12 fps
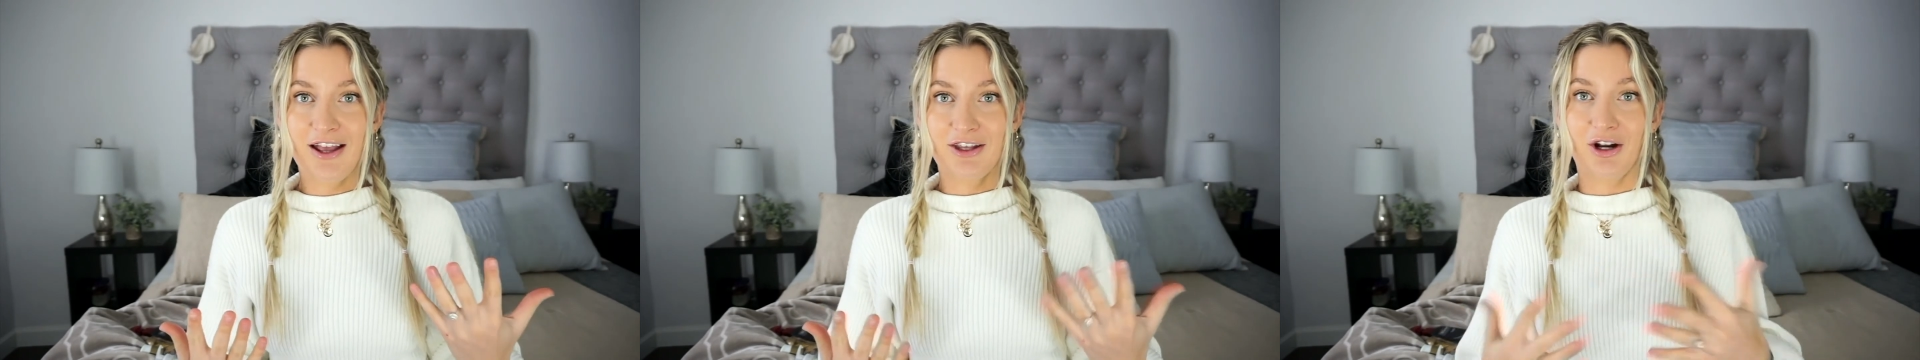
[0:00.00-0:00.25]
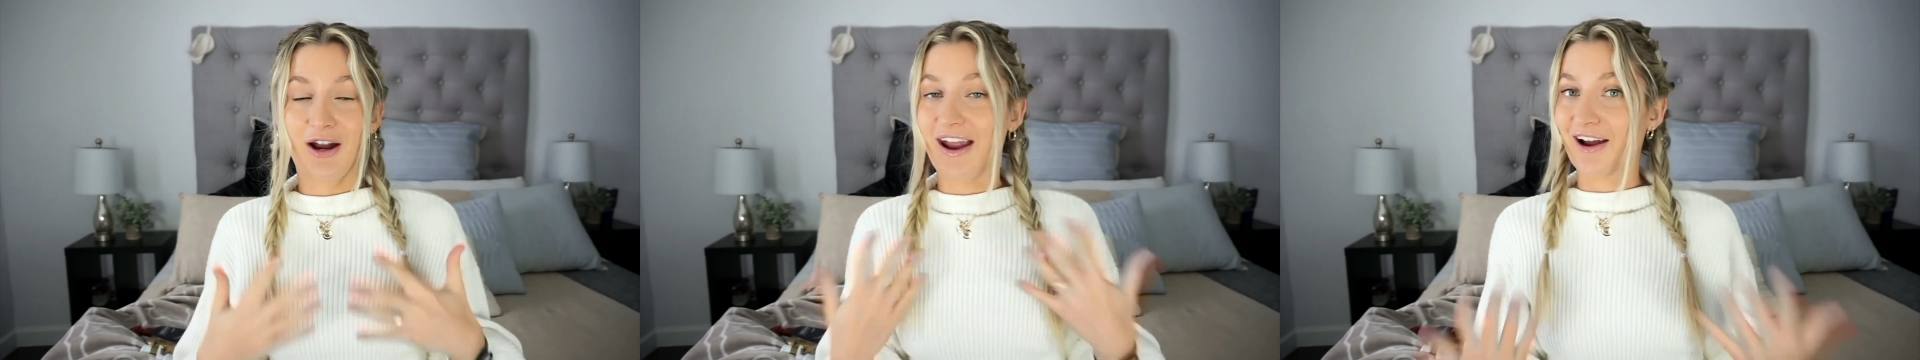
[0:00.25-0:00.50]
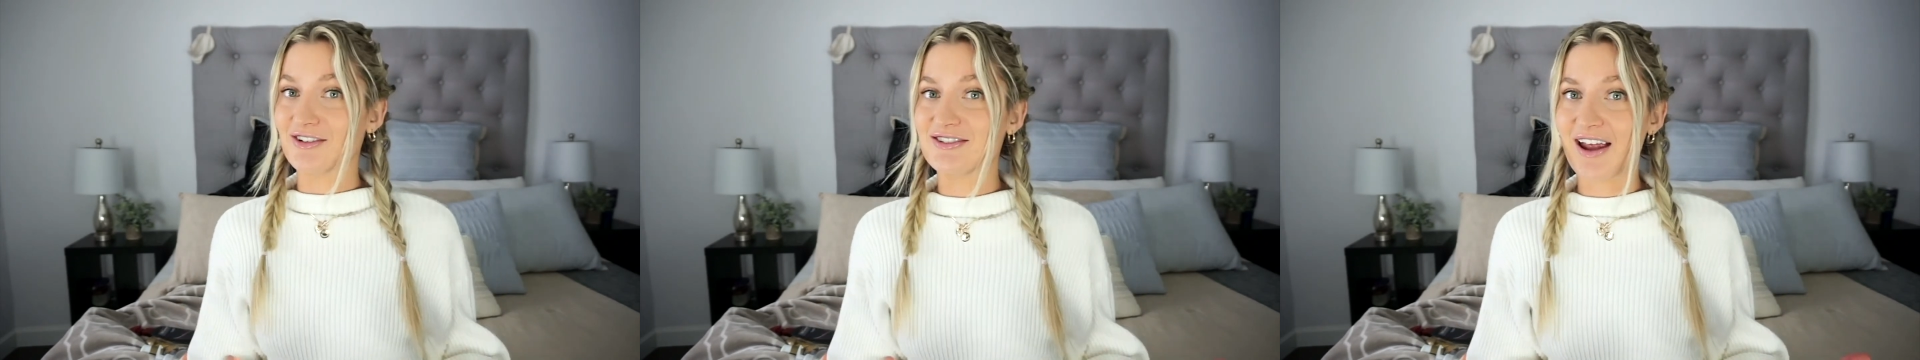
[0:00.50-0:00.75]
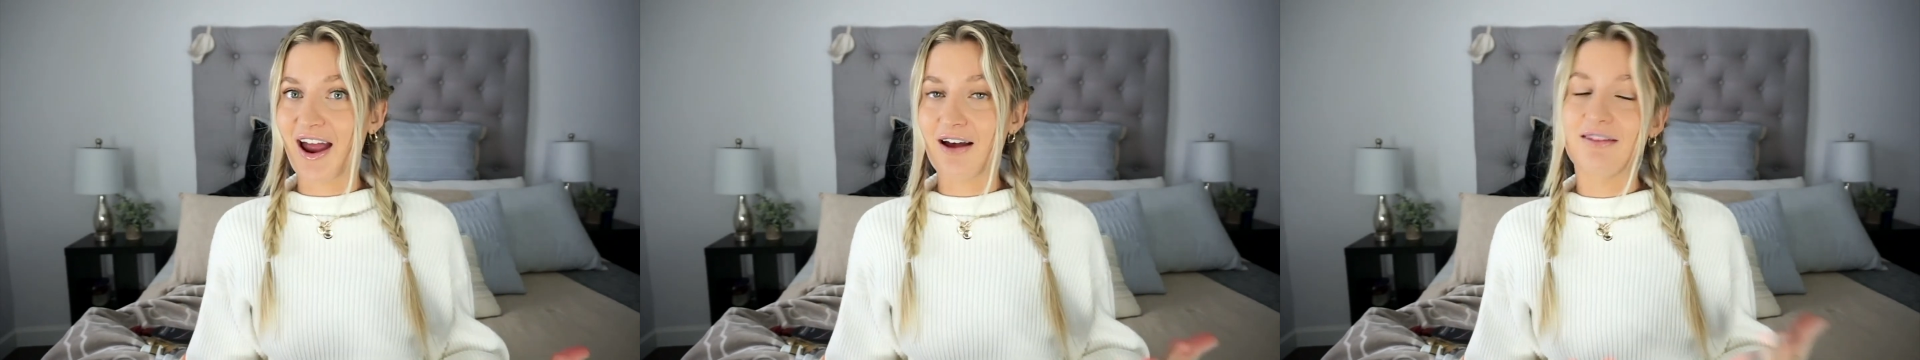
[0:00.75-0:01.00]
your
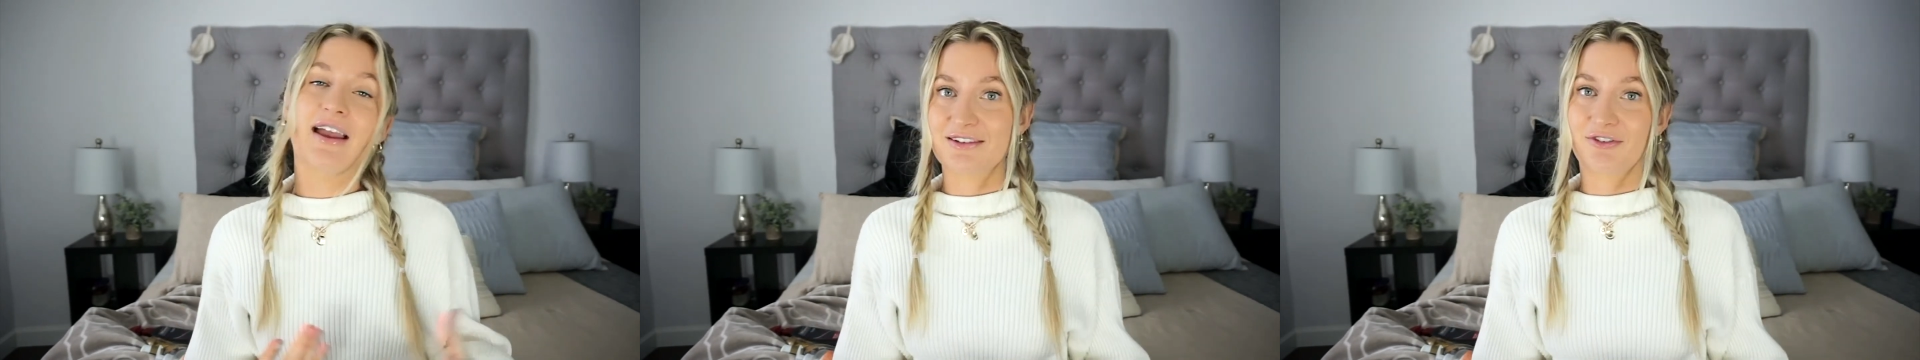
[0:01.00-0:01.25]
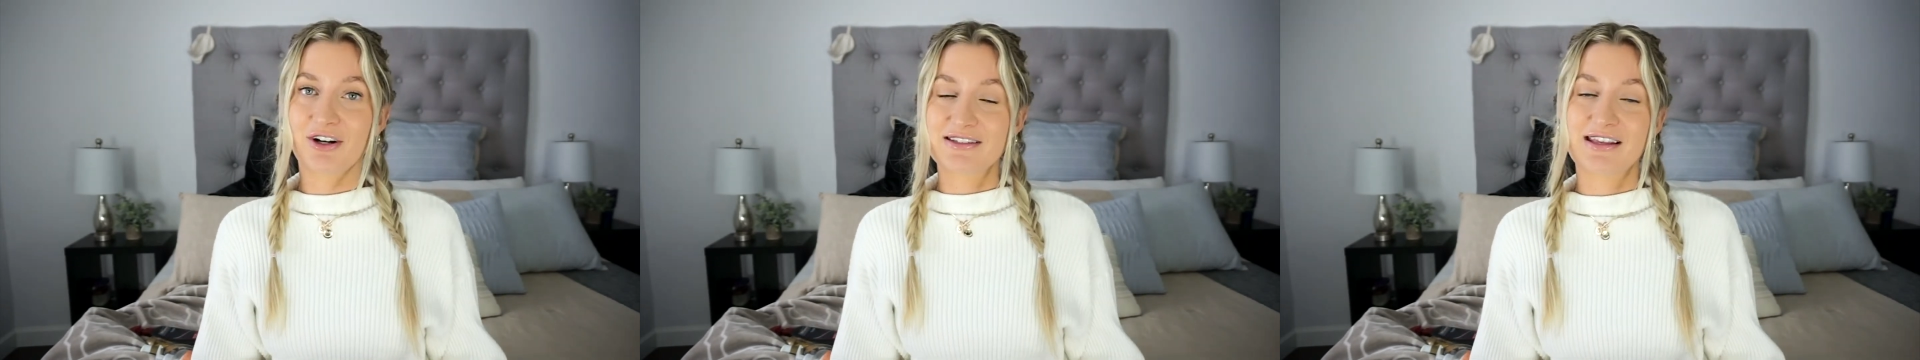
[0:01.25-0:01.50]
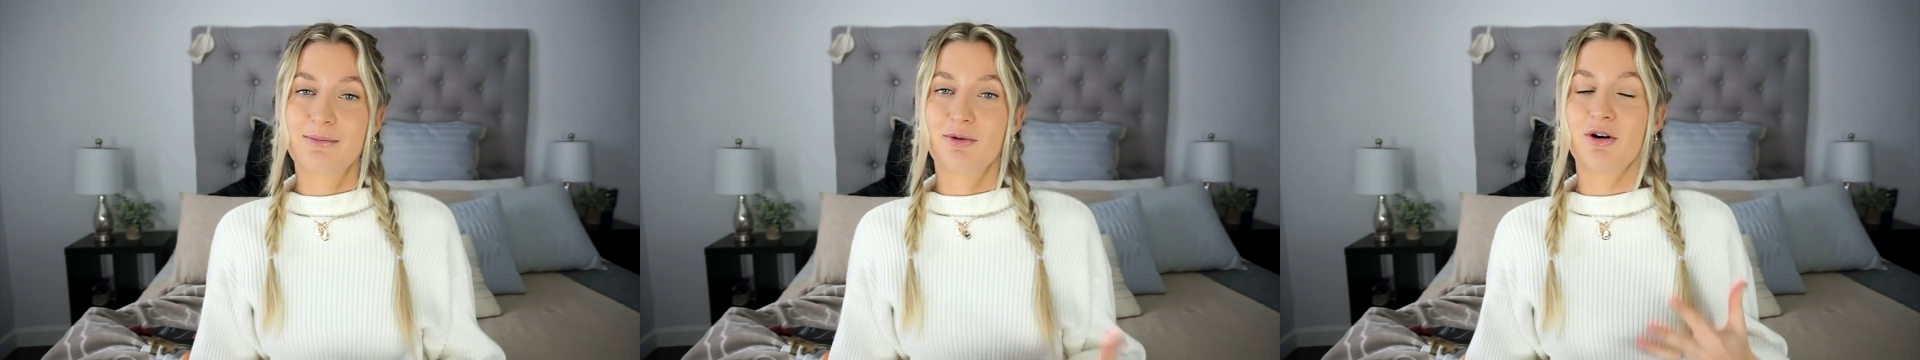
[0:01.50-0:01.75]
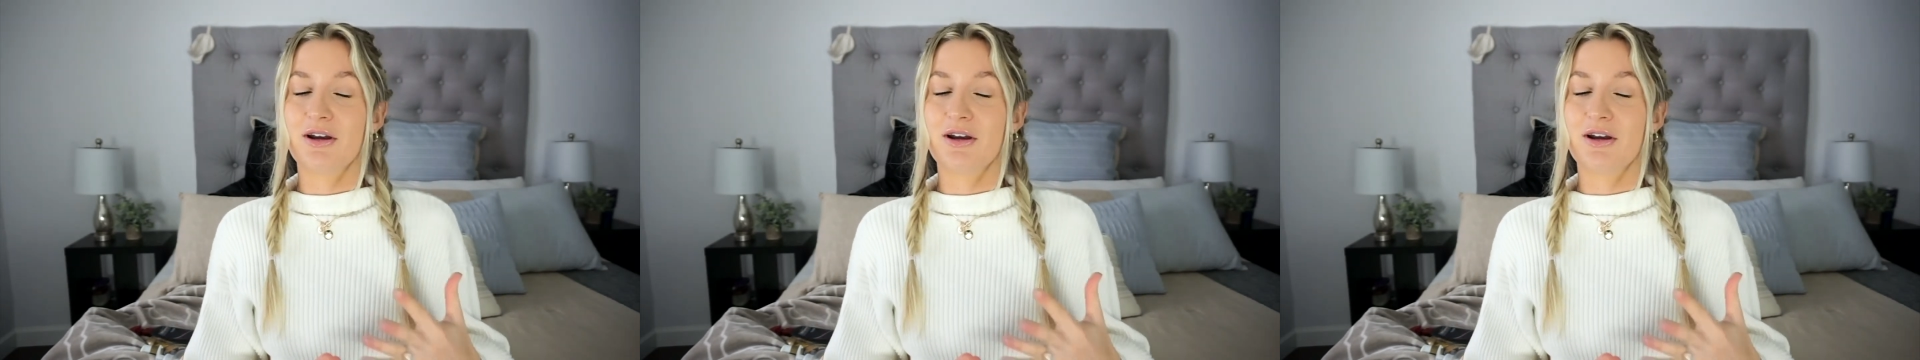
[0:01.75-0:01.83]
hairstyle, like for example,